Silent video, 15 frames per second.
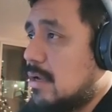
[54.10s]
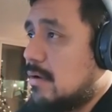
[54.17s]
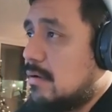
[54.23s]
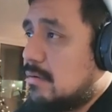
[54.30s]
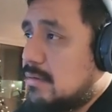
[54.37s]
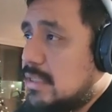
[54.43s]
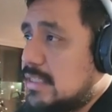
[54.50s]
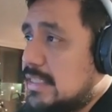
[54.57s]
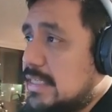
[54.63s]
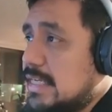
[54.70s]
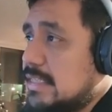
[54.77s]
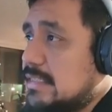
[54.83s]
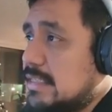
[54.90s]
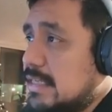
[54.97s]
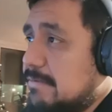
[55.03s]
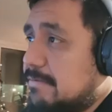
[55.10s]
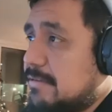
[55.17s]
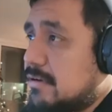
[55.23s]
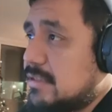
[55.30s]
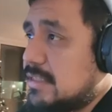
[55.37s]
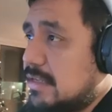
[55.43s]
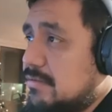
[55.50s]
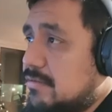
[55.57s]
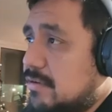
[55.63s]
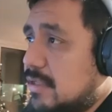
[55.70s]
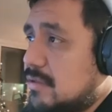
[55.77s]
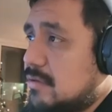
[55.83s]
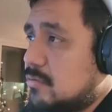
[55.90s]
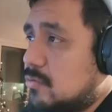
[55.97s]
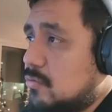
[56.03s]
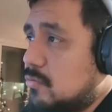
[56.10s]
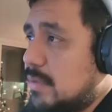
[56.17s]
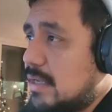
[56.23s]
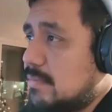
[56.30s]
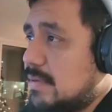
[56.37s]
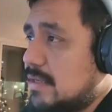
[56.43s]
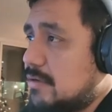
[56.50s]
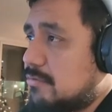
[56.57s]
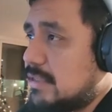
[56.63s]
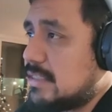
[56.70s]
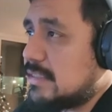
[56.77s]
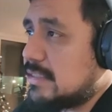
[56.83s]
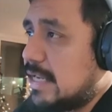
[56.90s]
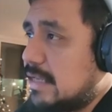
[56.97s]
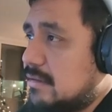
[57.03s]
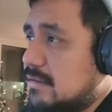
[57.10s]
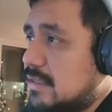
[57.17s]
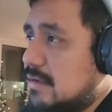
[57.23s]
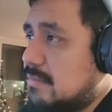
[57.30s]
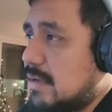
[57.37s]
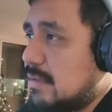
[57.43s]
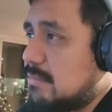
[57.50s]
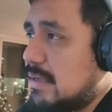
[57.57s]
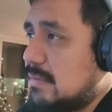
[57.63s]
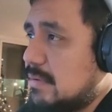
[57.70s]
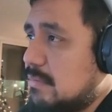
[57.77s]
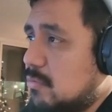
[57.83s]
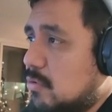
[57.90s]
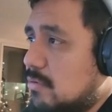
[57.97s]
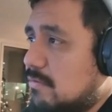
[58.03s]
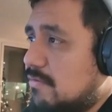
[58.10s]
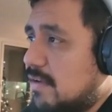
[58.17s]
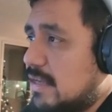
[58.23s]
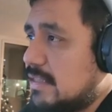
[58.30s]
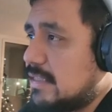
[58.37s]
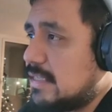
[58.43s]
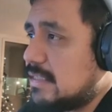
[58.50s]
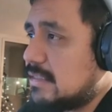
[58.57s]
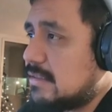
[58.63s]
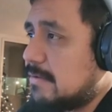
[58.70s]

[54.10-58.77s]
It's easy if they're centered to maybe rescale them and maybe modify these.